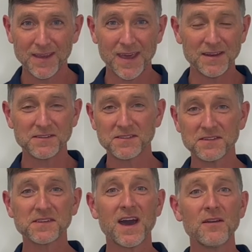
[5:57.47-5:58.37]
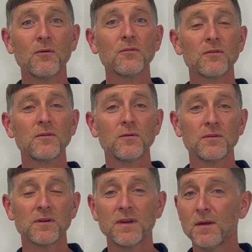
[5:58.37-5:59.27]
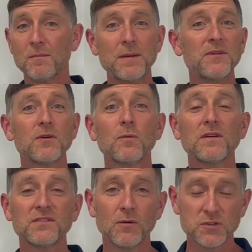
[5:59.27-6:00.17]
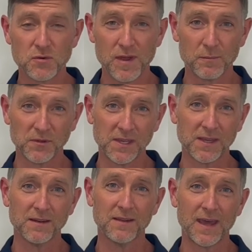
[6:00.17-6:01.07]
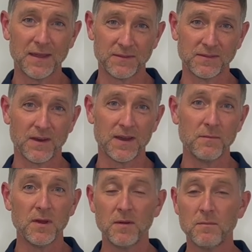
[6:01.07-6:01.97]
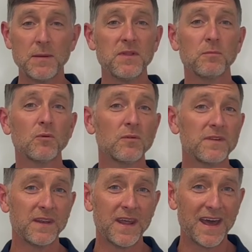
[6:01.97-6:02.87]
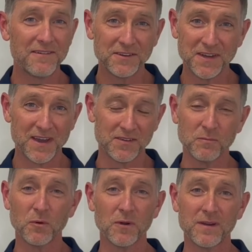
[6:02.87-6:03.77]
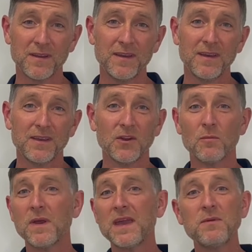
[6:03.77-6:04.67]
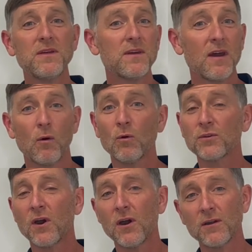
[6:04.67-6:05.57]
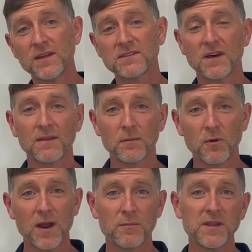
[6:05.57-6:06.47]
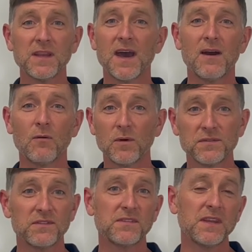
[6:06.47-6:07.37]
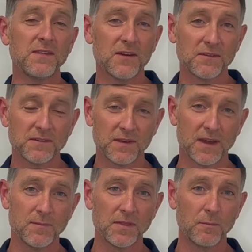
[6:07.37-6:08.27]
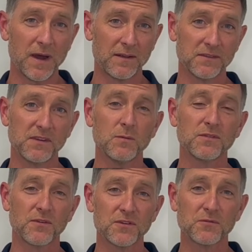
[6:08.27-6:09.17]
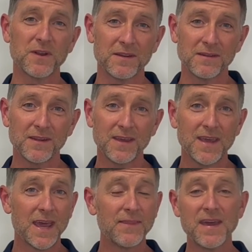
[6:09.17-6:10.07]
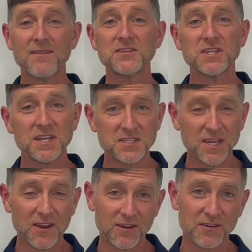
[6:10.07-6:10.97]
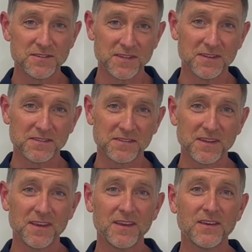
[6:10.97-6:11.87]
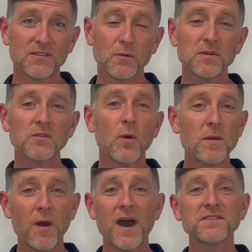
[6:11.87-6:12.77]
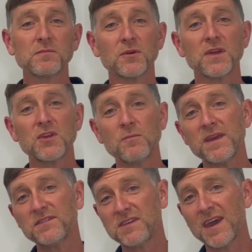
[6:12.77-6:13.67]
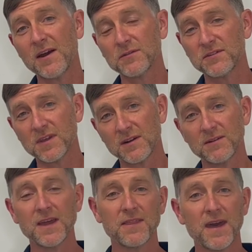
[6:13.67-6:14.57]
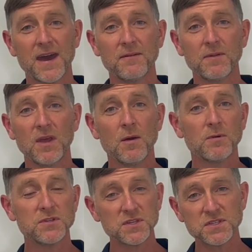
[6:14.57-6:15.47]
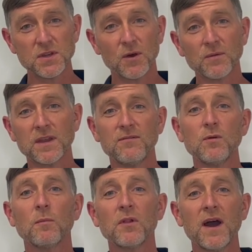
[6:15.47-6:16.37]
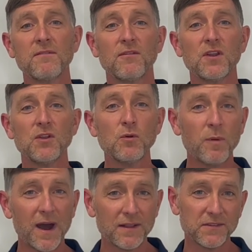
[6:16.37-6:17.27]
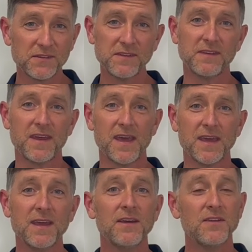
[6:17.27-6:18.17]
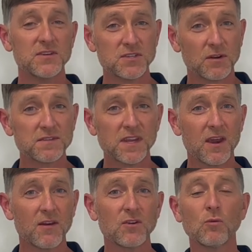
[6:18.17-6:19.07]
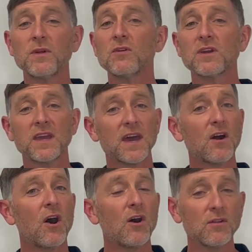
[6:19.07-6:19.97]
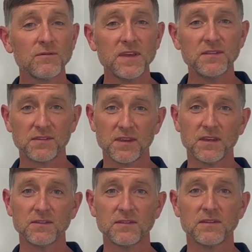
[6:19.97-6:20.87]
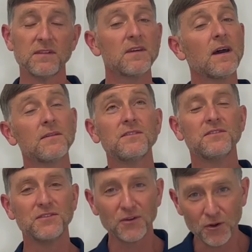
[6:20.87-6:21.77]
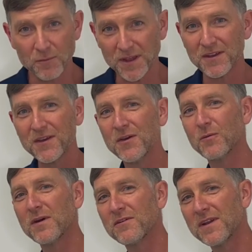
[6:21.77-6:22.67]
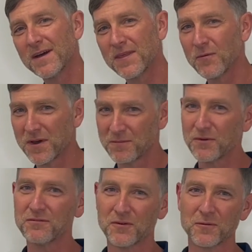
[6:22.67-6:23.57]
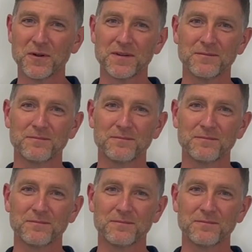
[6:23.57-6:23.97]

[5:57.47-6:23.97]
And it's since gotten older and older. Maybe there was no trampoline at the time. Maybe the pool have a diving board. Maybe that old car that's on the property now wasn't sitting there at the time that the policy was first written. And they haven't changed carriers since. So it's quite possible that you may see houses that are like that. But just know that if you apply for a new policy today, the insurance carrier will be looking at all of these things to determine whether or not they want to move forward.